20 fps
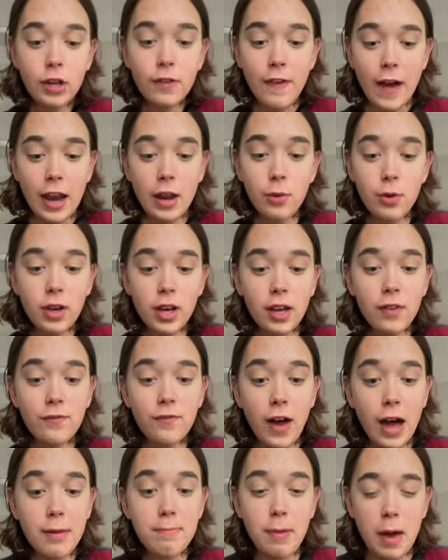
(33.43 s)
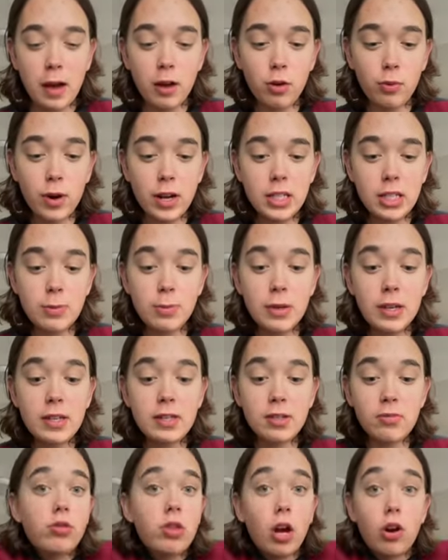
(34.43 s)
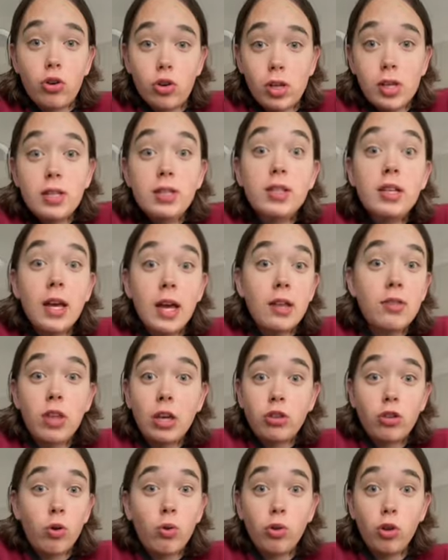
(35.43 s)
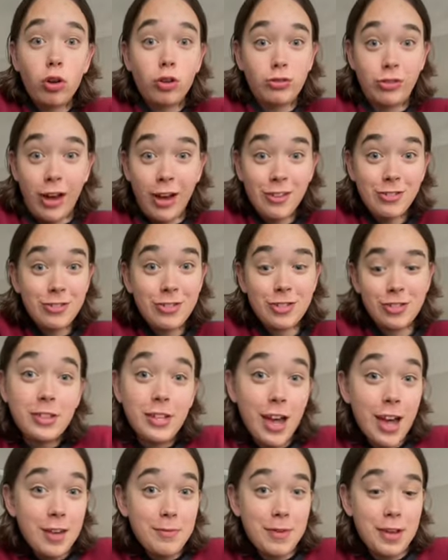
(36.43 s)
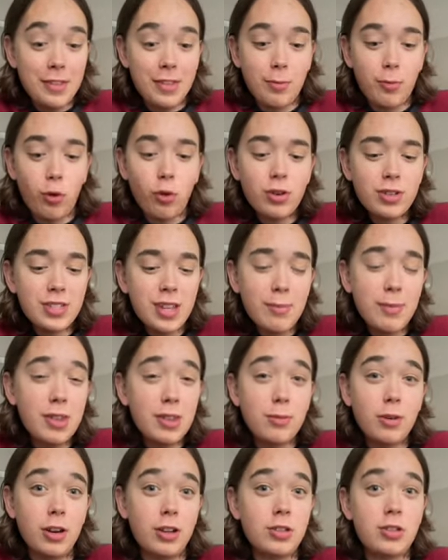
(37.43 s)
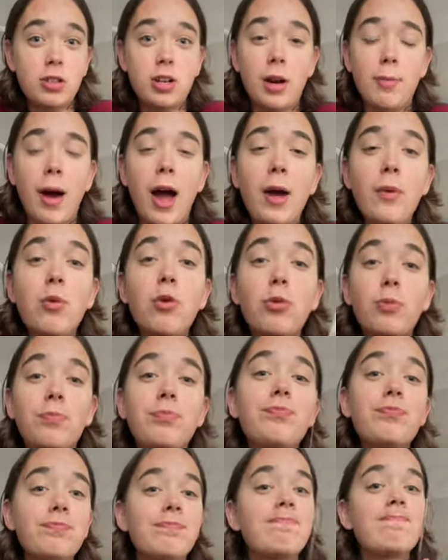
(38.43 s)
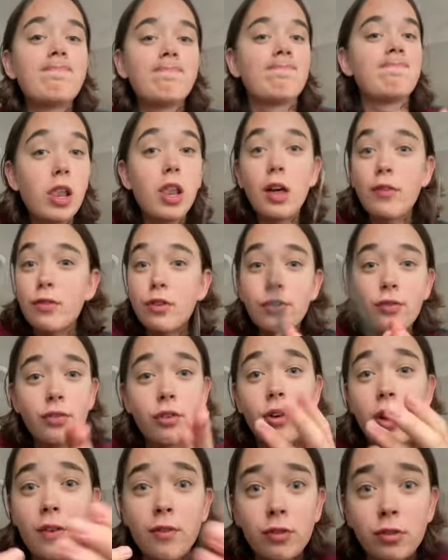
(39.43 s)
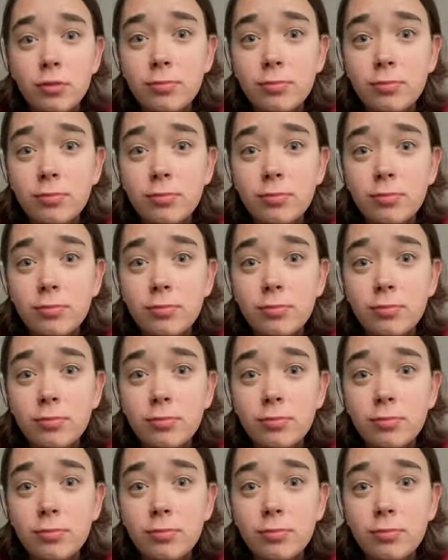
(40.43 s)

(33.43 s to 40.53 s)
if anyone can find bagel recipes that are easy and they don't look dense, tag me in them or send me them on Instagram. I will love you forever.